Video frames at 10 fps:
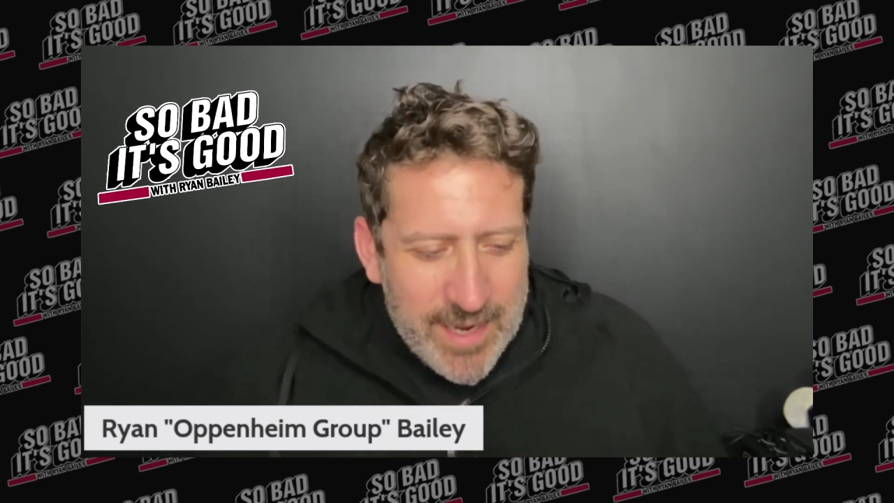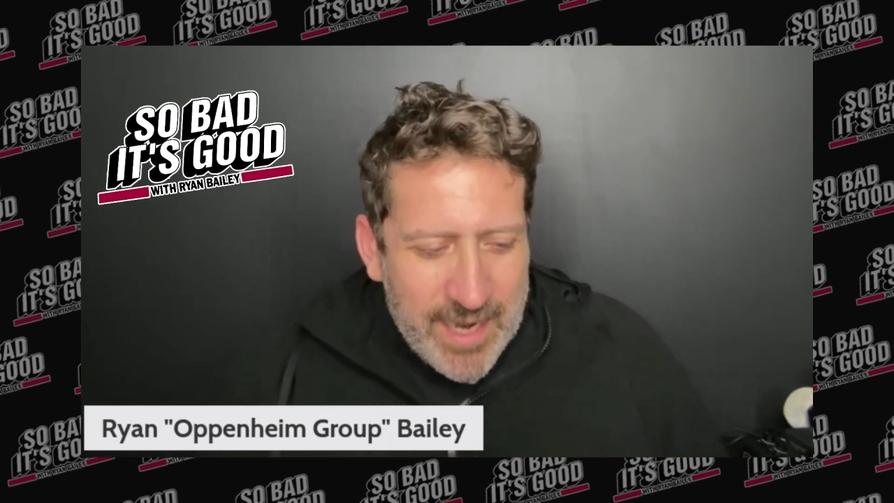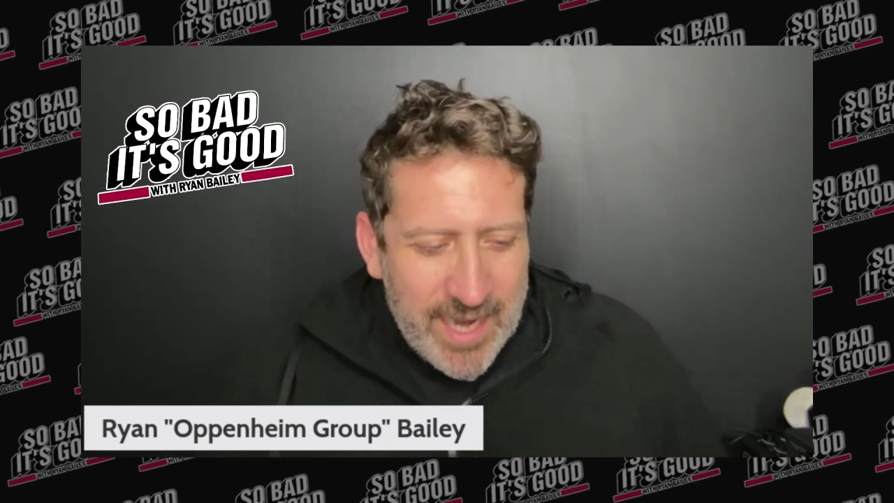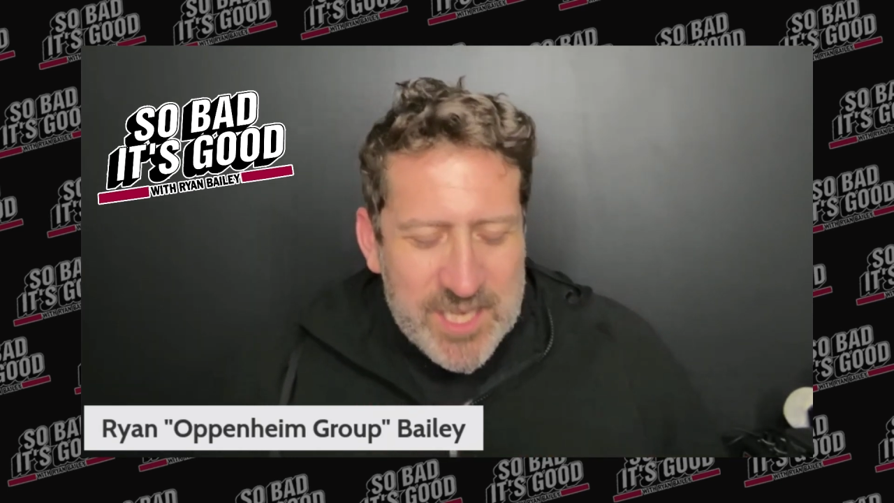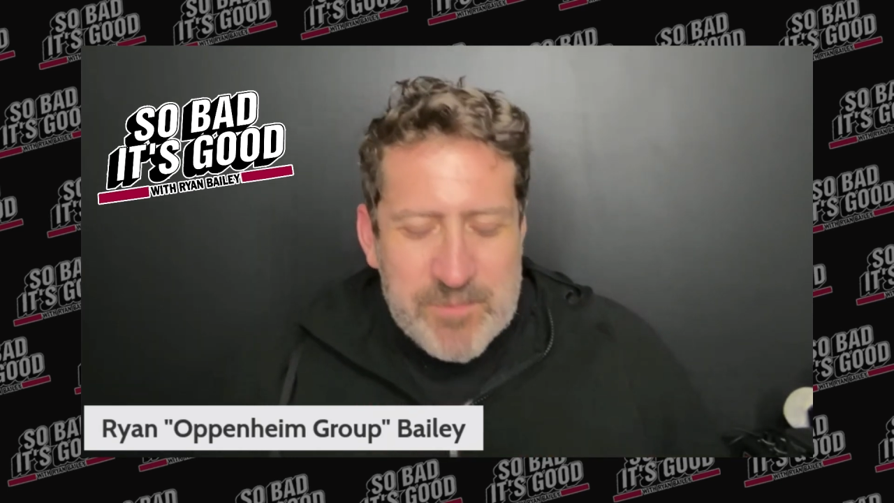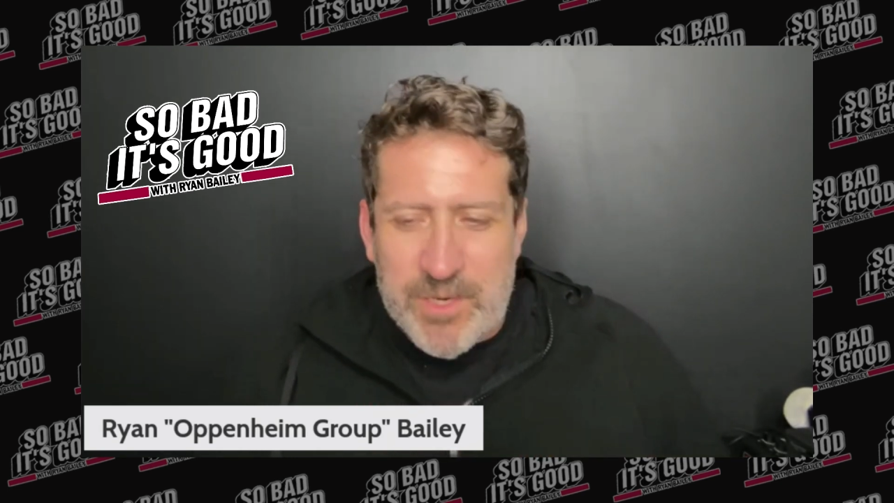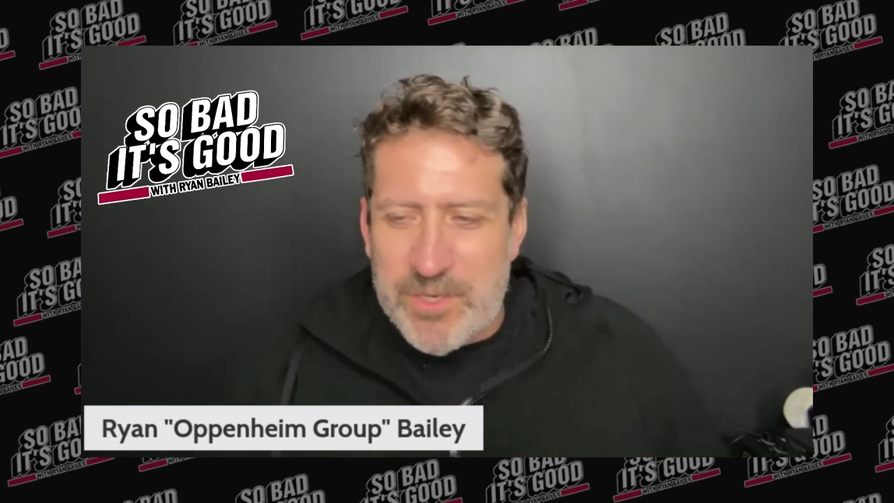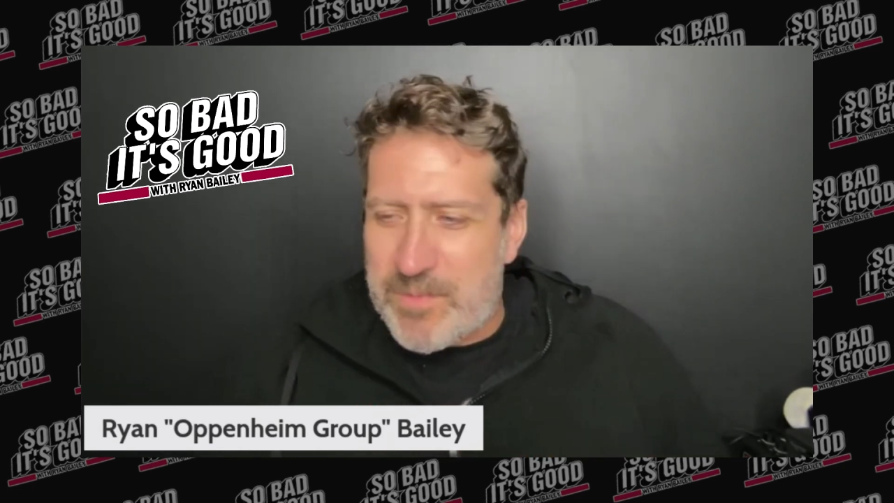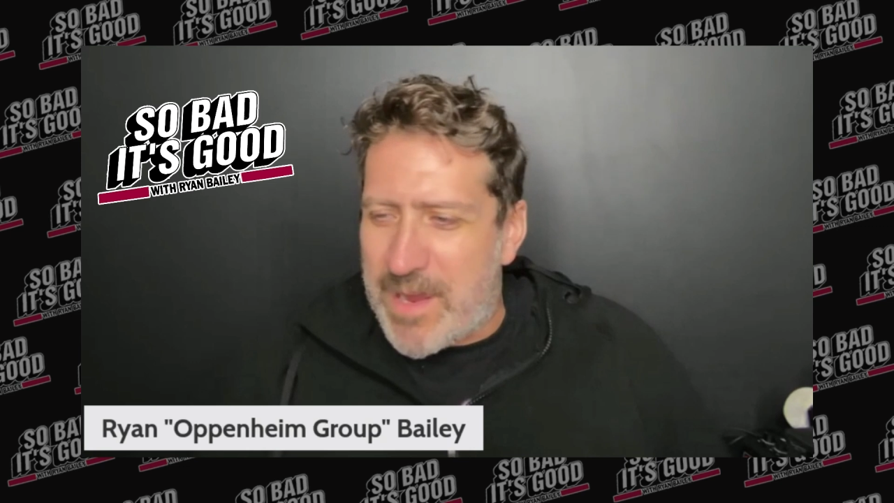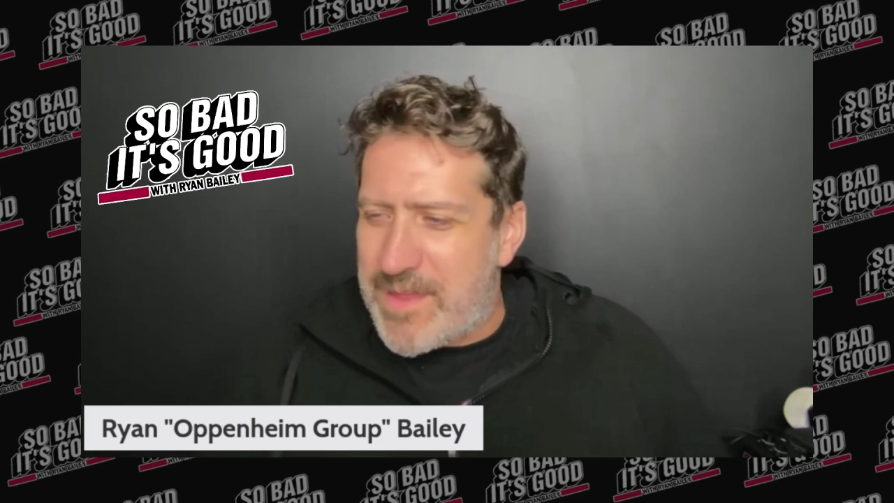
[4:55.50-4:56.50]
it is
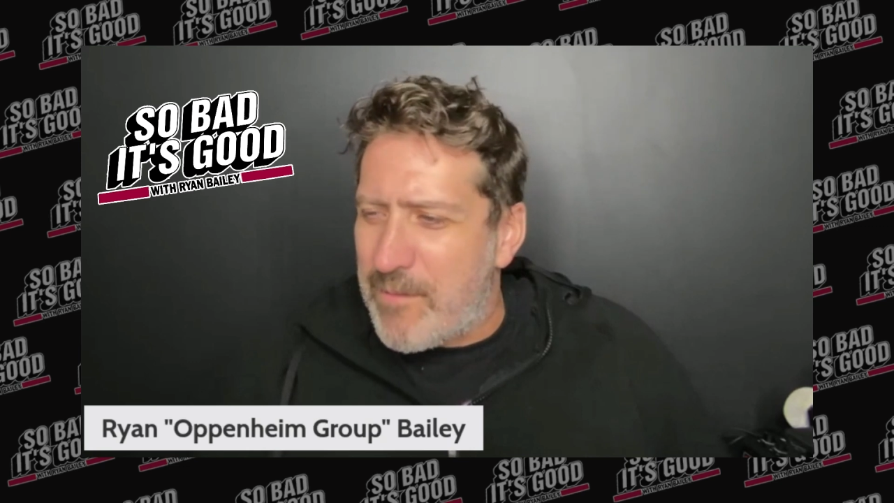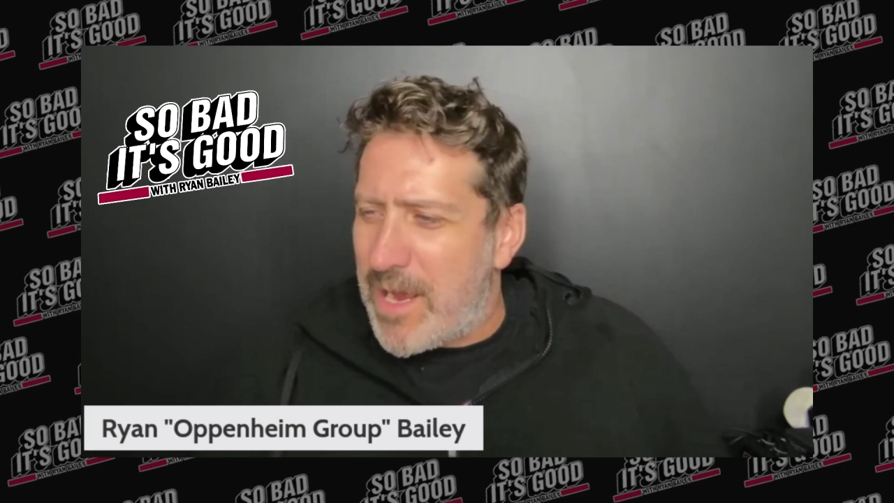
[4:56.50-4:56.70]
produced by, I think,